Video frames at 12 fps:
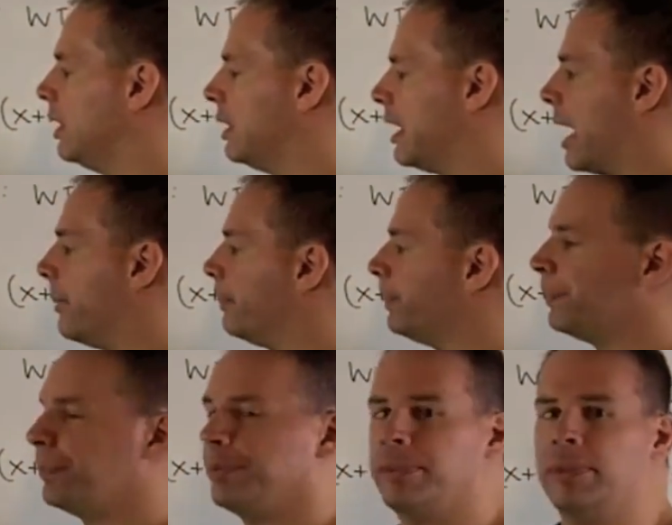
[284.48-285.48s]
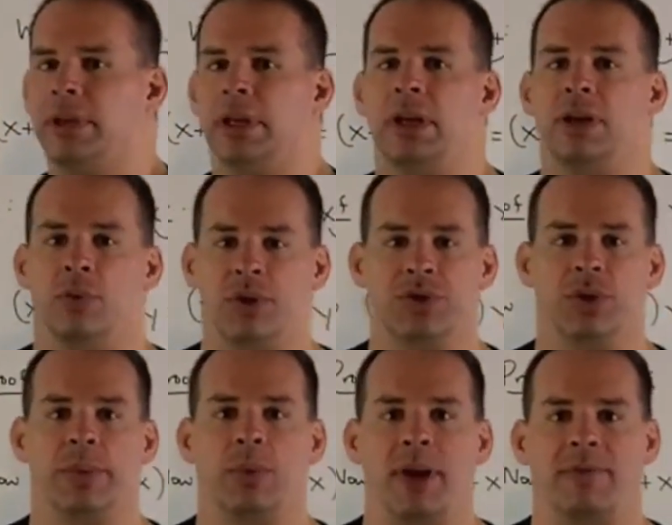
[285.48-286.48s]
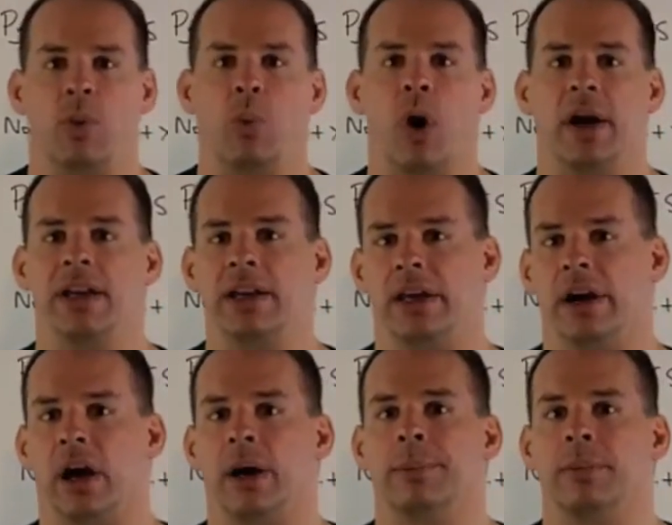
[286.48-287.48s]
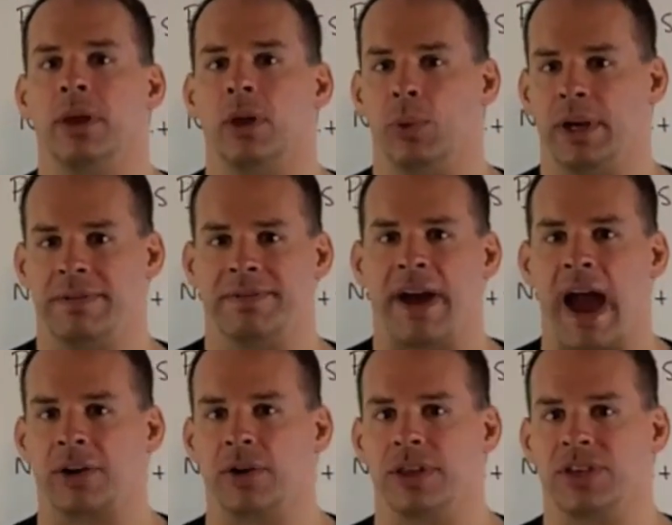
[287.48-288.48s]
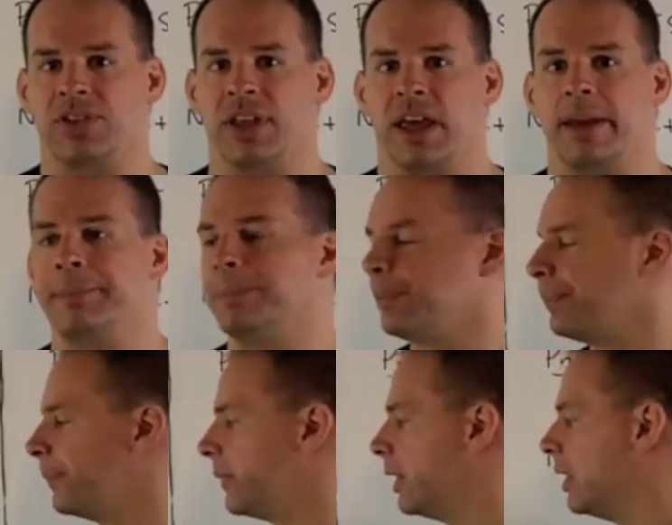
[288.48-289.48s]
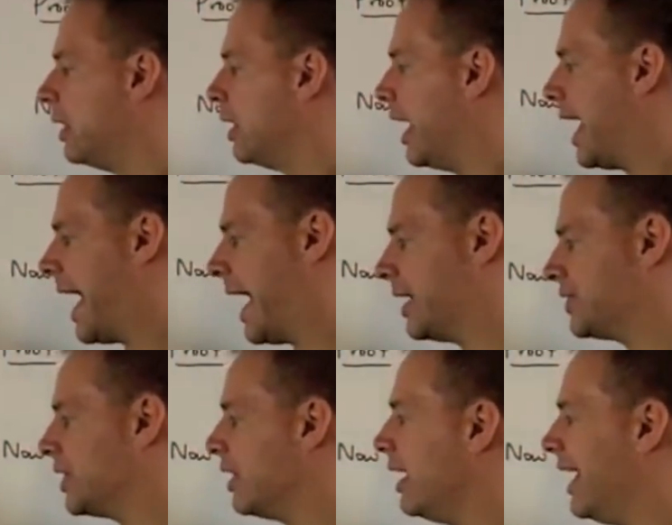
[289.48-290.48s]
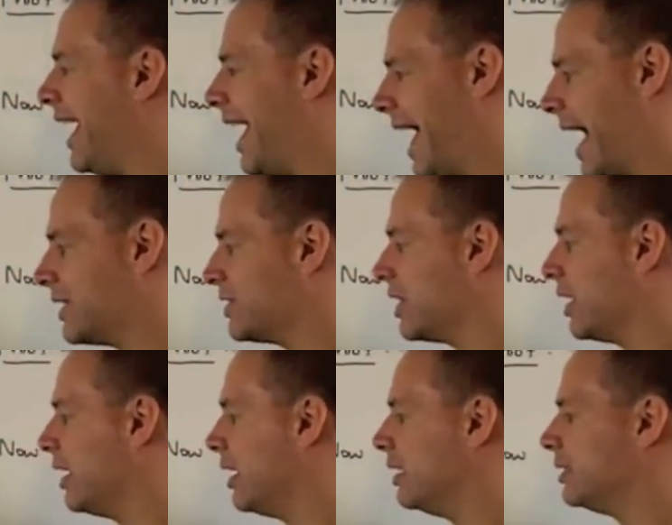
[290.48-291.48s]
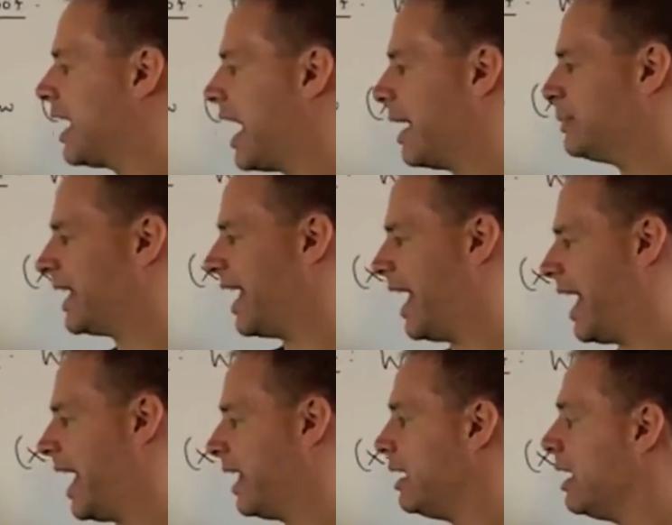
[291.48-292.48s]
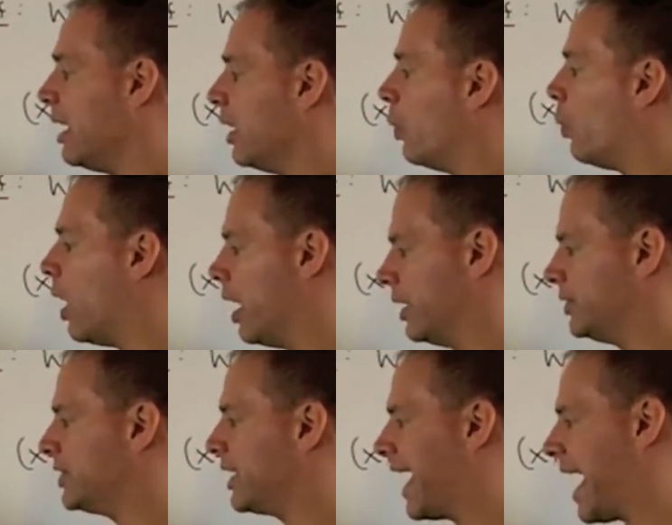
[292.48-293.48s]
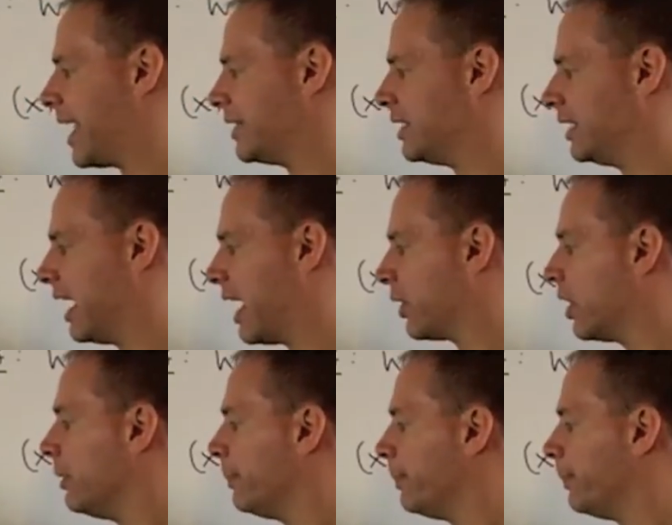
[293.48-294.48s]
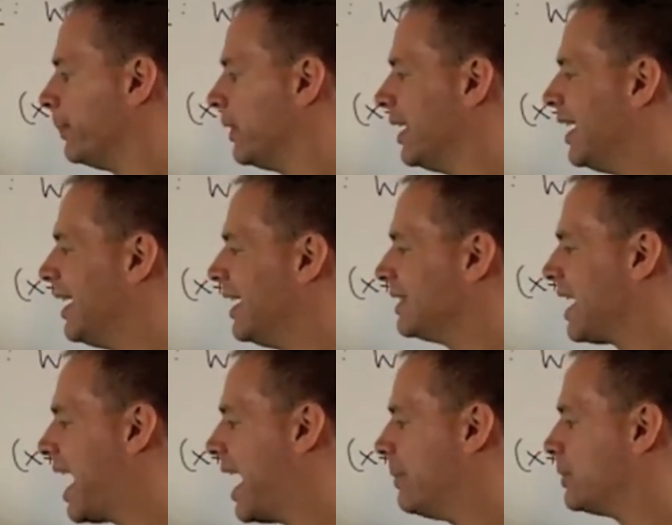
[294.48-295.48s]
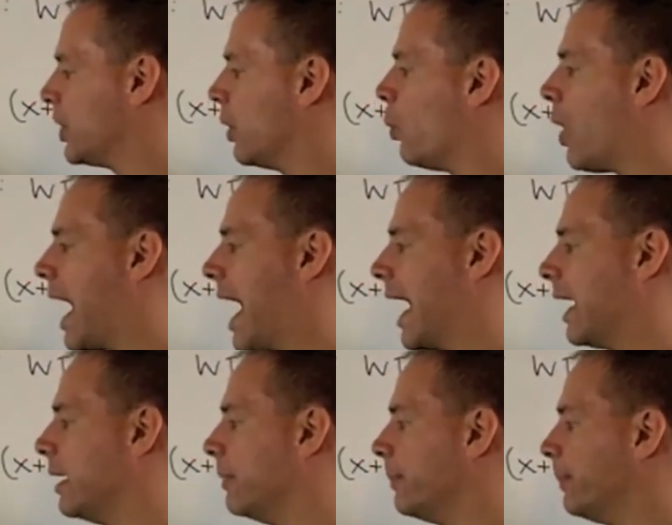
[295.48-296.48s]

Now, we assume that we have a 1 in here, we could factor this thing as x times n 1s added together times y.